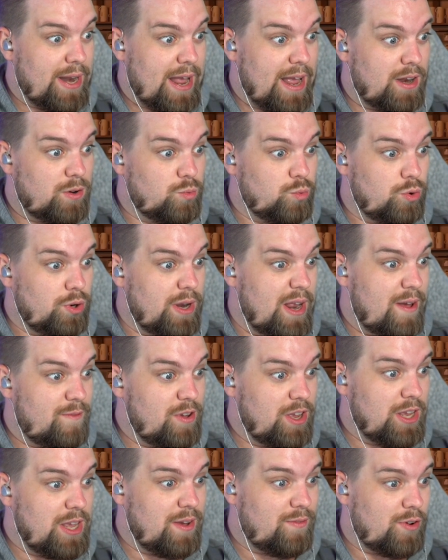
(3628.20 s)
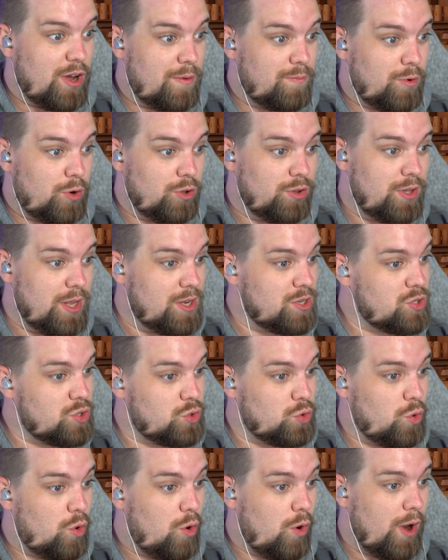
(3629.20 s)
will never give up on their
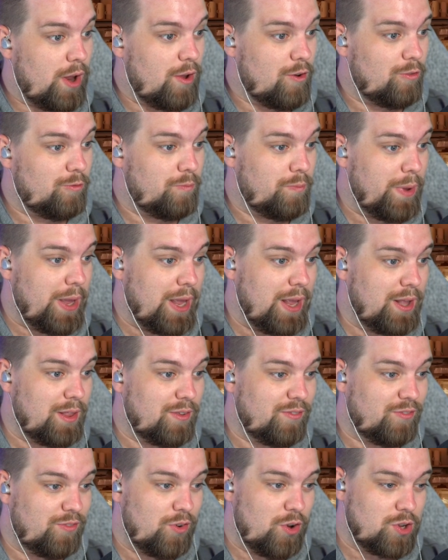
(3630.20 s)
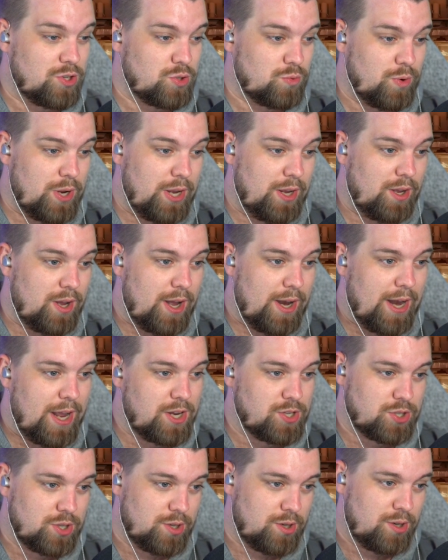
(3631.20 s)
story of being the first
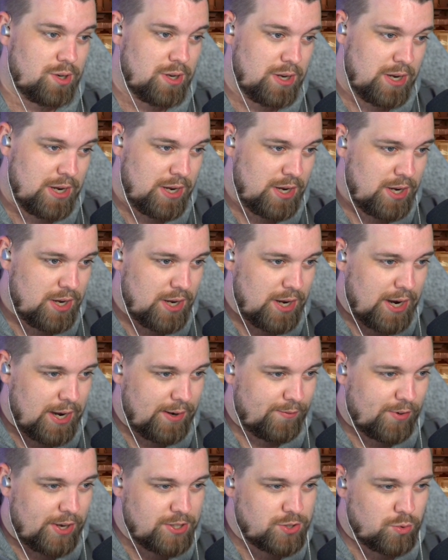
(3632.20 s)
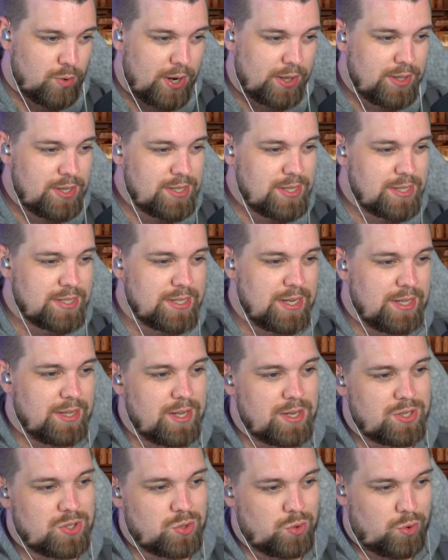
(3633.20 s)
reincarnation. And if I directly succeed
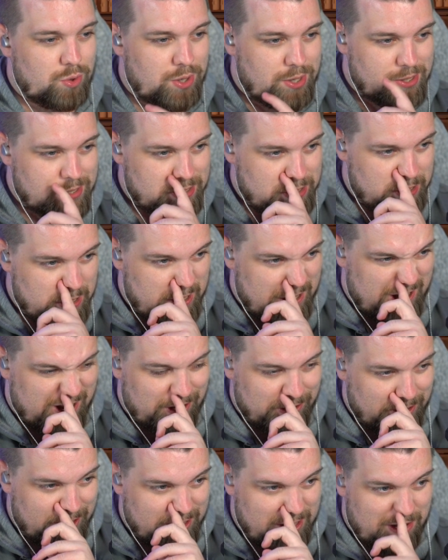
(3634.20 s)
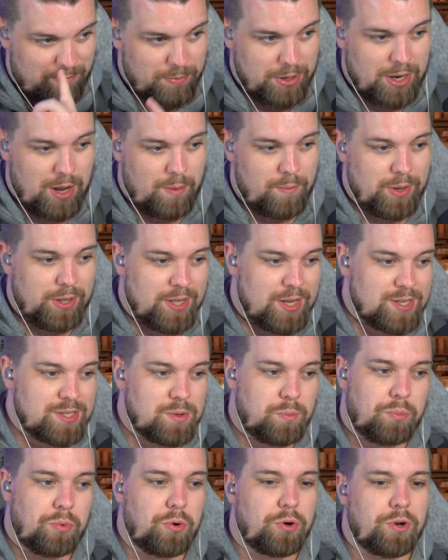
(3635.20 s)
their stories, I'll end up becoming their
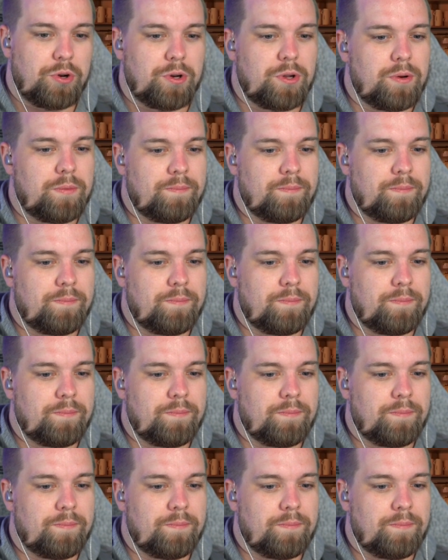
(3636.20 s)
subordinate.